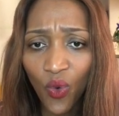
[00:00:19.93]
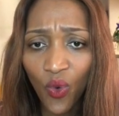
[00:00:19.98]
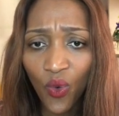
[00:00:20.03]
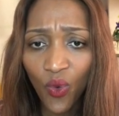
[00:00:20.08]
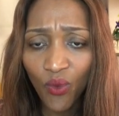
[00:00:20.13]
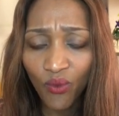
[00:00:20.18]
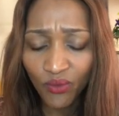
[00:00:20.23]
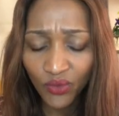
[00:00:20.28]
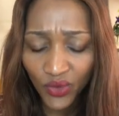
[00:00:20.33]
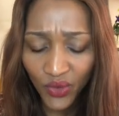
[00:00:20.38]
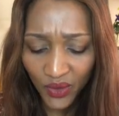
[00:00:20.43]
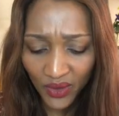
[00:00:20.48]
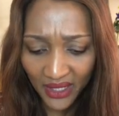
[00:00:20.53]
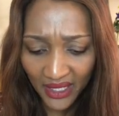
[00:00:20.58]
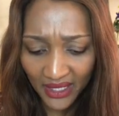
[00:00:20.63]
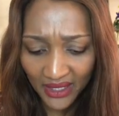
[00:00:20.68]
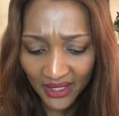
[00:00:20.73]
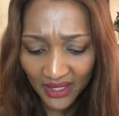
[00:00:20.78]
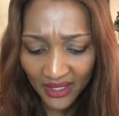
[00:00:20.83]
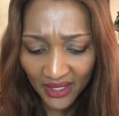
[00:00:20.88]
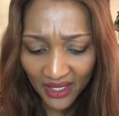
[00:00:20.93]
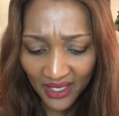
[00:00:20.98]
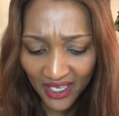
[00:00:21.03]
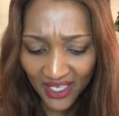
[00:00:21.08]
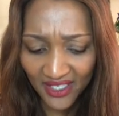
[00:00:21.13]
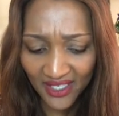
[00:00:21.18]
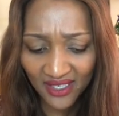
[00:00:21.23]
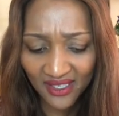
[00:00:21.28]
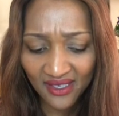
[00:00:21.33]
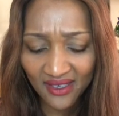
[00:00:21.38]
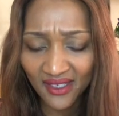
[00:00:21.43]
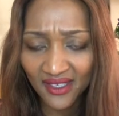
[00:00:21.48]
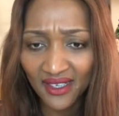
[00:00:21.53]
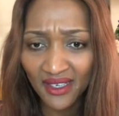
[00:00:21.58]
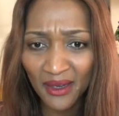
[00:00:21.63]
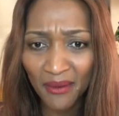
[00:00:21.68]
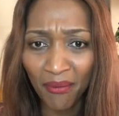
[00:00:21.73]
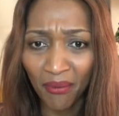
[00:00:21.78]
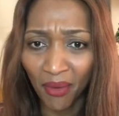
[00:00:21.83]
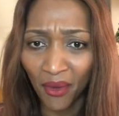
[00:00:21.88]
that he just
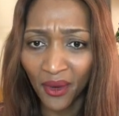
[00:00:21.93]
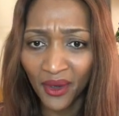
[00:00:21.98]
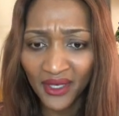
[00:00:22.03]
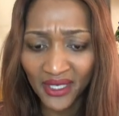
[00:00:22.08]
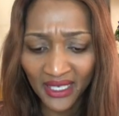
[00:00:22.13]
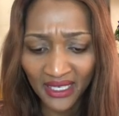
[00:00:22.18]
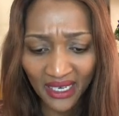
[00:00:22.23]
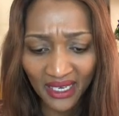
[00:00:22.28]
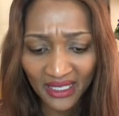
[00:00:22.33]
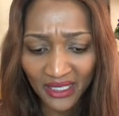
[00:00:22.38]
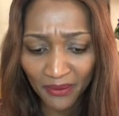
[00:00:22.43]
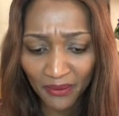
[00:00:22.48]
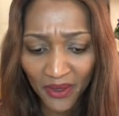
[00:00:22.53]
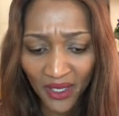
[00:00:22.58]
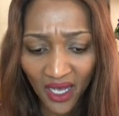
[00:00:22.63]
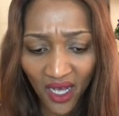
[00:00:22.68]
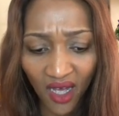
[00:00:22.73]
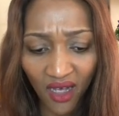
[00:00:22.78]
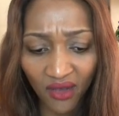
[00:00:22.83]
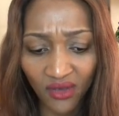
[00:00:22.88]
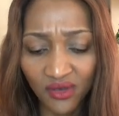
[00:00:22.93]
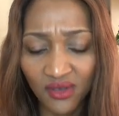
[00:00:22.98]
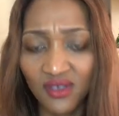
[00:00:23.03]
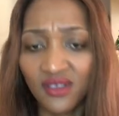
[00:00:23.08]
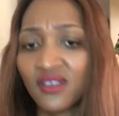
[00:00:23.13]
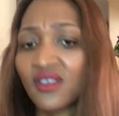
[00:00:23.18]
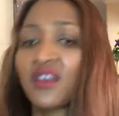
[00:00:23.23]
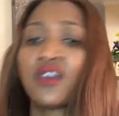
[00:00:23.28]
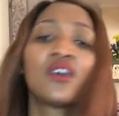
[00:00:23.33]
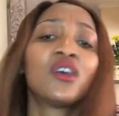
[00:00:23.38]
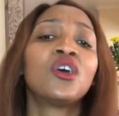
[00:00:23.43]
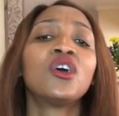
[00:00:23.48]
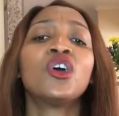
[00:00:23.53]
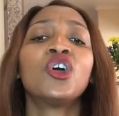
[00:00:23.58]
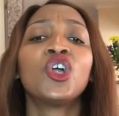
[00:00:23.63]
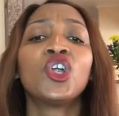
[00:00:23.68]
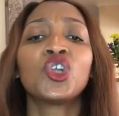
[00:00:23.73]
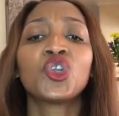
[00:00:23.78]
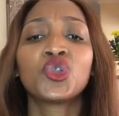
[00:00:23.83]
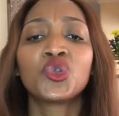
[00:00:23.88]
recently bought an RDP house
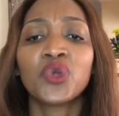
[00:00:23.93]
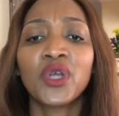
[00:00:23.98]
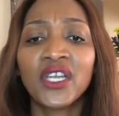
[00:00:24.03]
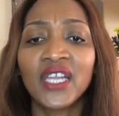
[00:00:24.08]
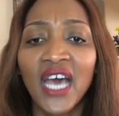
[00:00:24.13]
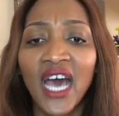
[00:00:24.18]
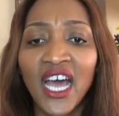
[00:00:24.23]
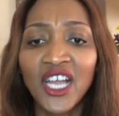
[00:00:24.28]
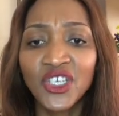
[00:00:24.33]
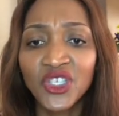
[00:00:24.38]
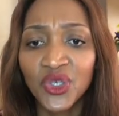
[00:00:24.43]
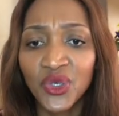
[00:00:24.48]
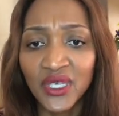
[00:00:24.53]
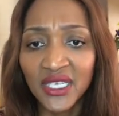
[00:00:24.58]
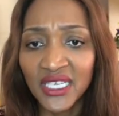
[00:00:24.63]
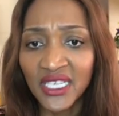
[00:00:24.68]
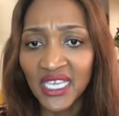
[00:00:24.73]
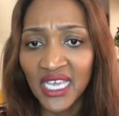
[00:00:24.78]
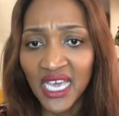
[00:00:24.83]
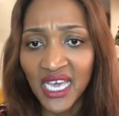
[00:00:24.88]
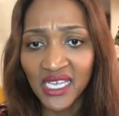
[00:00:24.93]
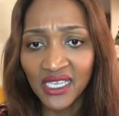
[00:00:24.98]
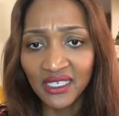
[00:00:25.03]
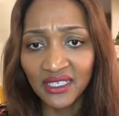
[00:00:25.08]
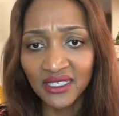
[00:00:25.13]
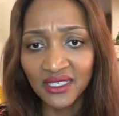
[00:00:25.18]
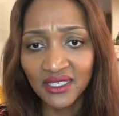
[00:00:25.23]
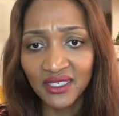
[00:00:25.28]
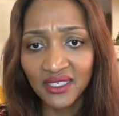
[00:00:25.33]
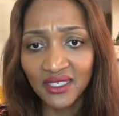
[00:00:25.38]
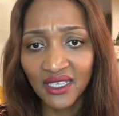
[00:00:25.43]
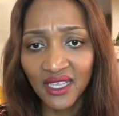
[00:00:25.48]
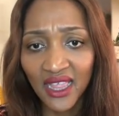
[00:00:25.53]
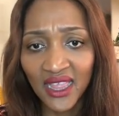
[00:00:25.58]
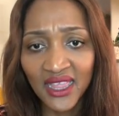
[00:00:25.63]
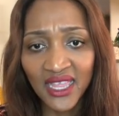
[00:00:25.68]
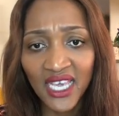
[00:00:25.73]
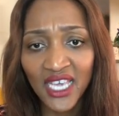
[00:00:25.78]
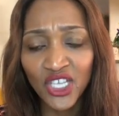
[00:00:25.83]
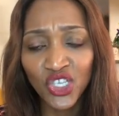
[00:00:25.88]
through an attorney and
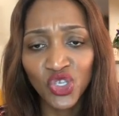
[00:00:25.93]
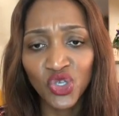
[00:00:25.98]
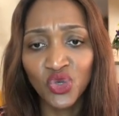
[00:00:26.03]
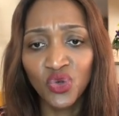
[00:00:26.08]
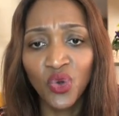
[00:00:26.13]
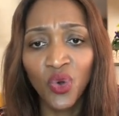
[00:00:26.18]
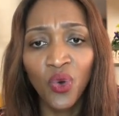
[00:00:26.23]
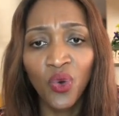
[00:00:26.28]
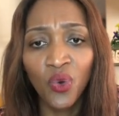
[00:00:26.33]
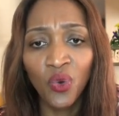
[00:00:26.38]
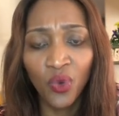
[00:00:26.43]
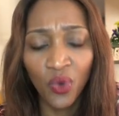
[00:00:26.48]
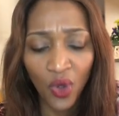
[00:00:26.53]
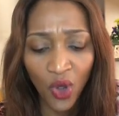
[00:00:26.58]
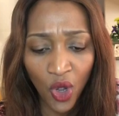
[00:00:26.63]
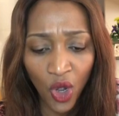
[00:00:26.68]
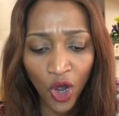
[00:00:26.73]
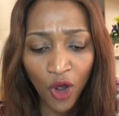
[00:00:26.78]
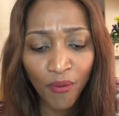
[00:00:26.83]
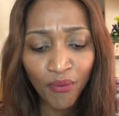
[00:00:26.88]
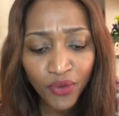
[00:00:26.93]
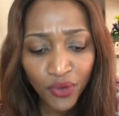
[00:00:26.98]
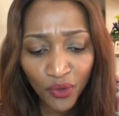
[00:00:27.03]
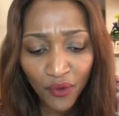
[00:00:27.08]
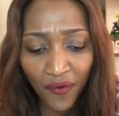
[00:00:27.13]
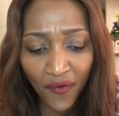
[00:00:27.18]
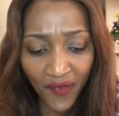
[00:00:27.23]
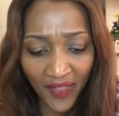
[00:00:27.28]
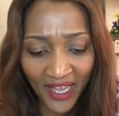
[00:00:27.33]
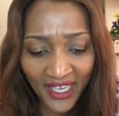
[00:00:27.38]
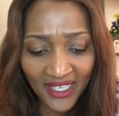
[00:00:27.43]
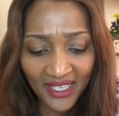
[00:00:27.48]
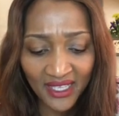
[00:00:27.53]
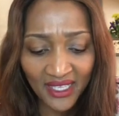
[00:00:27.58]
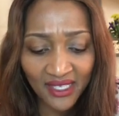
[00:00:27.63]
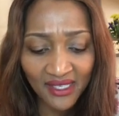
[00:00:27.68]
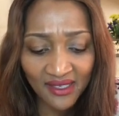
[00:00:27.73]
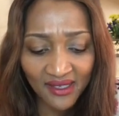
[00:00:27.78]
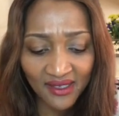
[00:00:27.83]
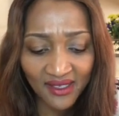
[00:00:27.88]
there is no proof that
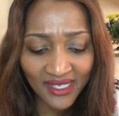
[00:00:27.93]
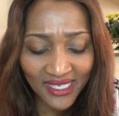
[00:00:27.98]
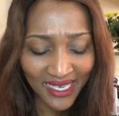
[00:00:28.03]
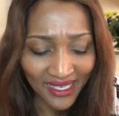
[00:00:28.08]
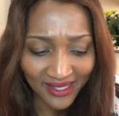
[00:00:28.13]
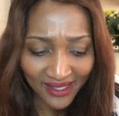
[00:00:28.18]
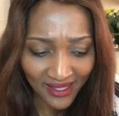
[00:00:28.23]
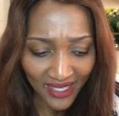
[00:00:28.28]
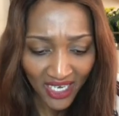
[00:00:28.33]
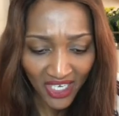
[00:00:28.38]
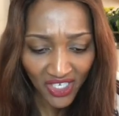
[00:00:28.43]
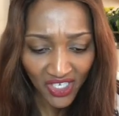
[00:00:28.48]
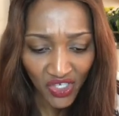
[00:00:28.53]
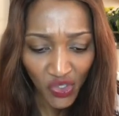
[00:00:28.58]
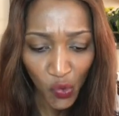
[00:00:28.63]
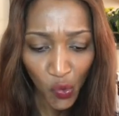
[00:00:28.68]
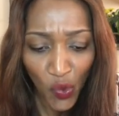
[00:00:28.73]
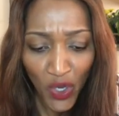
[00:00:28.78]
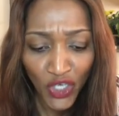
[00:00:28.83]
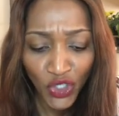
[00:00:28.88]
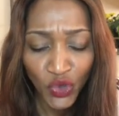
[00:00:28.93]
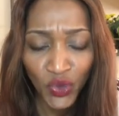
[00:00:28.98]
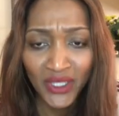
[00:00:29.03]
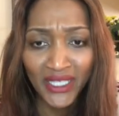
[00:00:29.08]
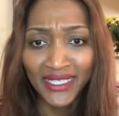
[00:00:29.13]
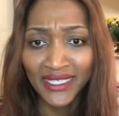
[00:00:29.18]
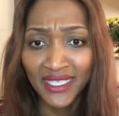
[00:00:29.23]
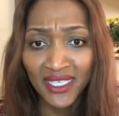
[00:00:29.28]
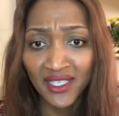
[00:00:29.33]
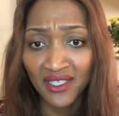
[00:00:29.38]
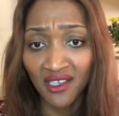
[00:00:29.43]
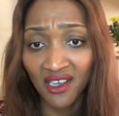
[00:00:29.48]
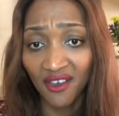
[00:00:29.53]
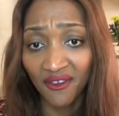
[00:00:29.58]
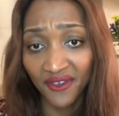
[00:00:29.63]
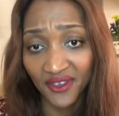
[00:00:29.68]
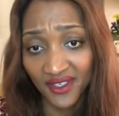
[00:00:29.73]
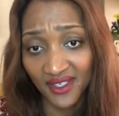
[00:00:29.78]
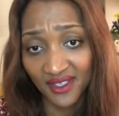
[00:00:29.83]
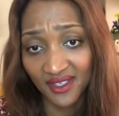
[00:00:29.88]
this transaction went to the deeds
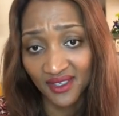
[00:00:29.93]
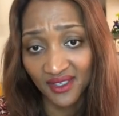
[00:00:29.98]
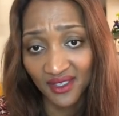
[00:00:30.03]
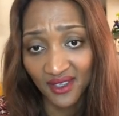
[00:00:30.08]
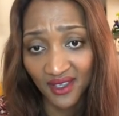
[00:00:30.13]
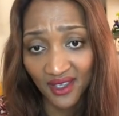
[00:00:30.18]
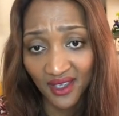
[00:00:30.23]
office.